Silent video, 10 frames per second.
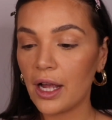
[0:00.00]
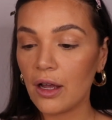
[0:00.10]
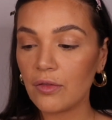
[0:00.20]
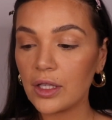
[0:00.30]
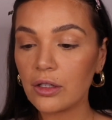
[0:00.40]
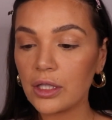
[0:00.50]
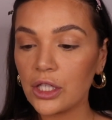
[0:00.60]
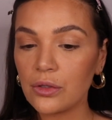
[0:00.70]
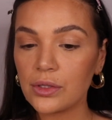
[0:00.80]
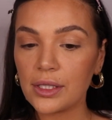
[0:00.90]
I have literally
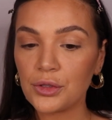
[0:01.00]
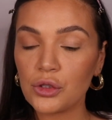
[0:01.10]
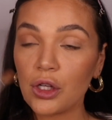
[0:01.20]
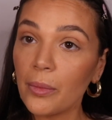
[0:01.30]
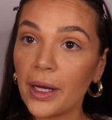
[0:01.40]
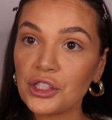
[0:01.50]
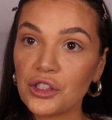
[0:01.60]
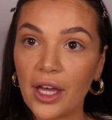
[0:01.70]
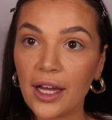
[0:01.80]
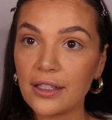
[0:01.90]
used this so
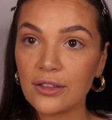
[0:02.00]
much that